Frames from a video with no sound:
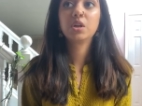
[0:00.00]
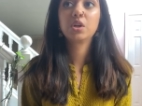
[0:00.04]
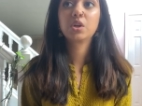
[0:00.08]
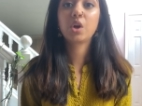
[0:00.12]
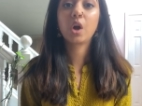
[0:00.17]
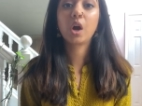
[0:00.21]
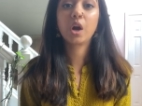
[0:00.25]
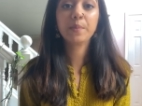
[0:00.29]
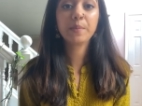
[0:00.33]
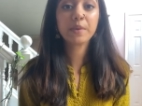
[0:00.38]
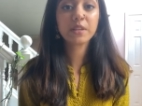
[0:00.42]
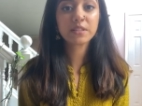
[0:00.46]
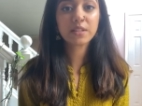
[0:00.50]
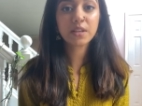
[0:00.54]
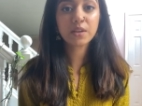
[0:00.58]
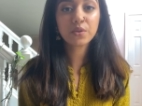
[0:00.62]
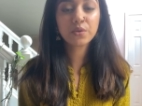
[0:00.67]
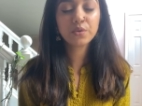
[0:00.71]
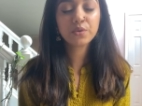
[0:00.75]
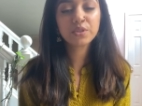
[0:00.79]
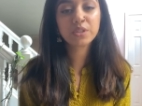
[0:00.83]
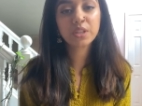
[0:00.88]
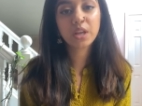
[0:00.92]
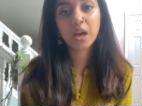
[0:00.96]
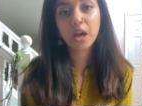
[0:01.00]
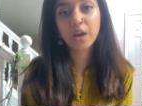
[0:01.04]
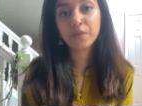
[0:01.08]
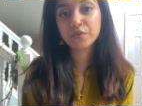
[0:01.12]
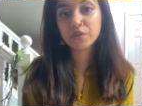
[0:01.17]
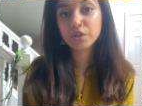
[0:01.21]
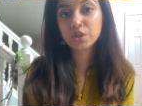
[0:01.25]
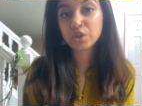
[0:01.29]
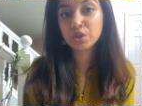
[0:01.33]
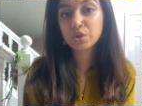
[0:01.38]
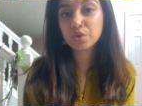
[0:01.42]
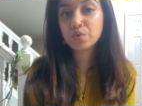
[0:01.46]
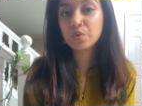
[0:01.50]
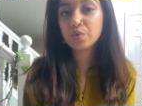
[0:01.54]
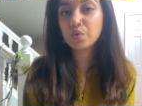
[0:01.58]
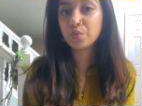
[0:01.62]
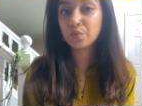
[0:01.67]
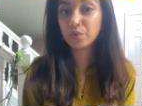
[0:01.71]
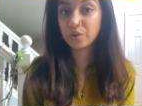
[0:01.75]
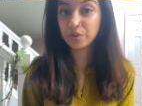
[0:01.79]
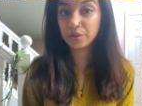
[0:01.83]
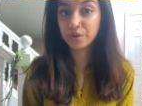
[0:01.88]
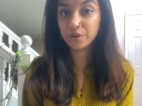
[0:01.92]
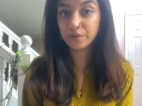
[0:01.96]
karmic cycles that have to do
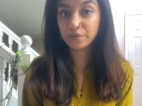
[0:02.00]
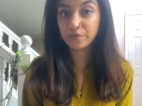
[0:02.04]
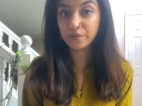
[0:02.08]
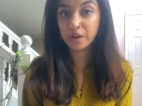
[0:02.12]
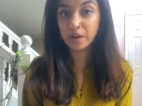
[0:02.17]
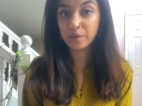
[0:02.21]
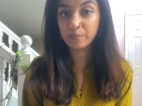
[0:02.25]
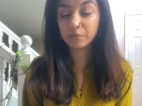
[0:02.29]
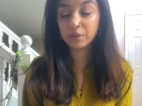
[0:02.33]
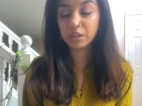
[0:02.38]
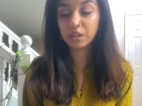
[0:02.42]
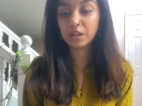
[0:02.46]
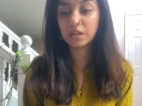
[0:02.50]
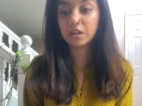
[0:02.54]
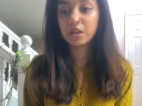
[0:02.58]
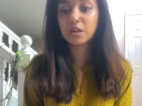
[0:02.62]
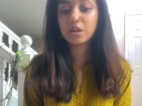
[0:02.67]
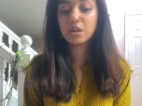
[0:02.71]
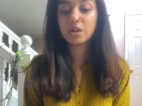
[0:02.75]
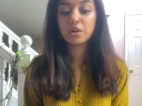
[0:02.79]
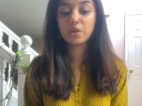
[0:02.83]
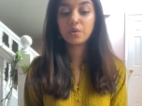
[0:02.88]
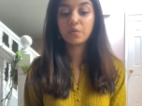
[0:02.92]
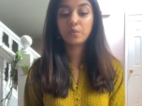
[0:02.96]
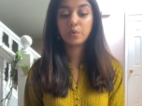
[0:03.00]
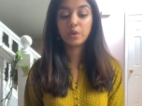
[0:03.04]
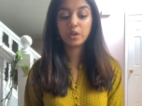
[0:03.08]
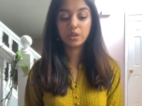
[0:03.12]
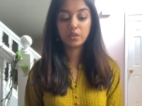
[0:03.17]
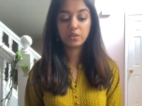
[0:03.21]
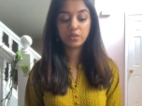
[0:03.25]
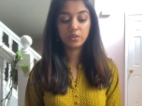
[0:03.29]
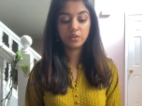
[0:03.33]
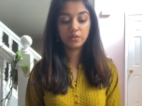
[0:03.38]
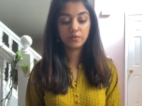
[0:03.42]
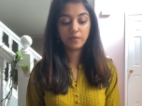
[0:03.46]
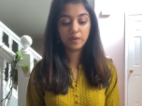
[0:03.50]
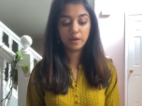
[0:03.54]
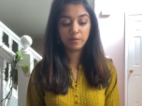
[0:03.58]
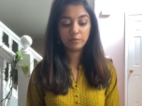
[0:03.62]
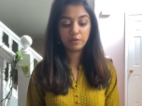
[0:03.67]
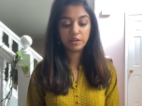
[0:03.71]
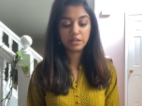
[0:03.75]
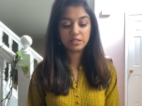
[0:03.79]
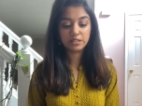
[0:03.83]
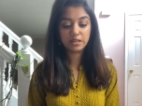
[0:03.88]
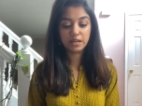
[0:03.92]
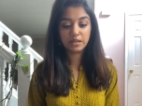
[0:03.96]
with your family, with the
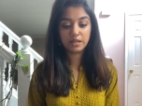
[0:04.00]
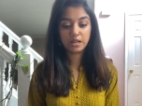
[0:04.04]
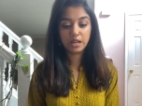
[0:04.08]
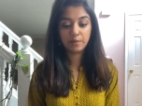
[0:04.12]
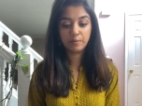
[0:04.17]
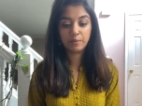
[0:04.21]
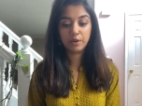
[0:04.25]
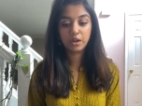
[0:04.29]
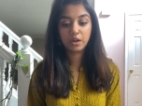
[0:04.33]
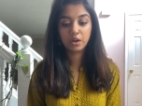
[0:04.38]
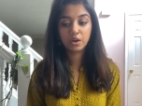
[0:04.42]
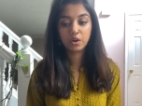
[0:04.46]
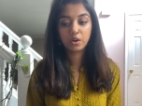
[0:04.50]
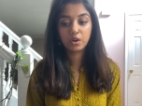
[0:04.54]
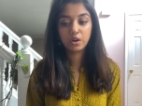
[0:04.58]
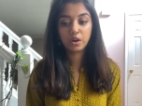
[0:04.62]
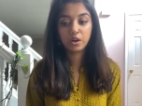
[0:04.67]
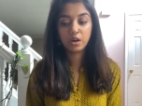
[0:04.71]
family dynamic.